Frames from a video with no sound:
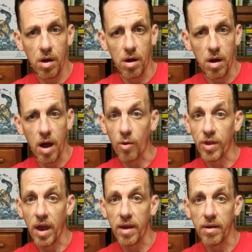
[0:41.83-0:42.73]
I
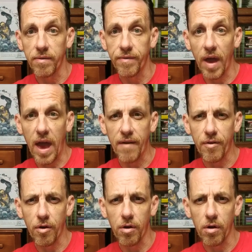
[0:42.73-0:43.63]
don't think I've
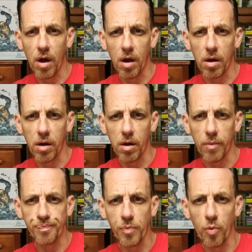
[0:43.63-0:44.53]

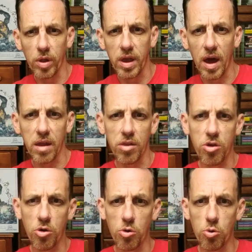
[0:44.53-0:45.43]
ever really gone
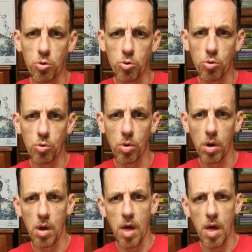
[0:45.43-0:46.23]
into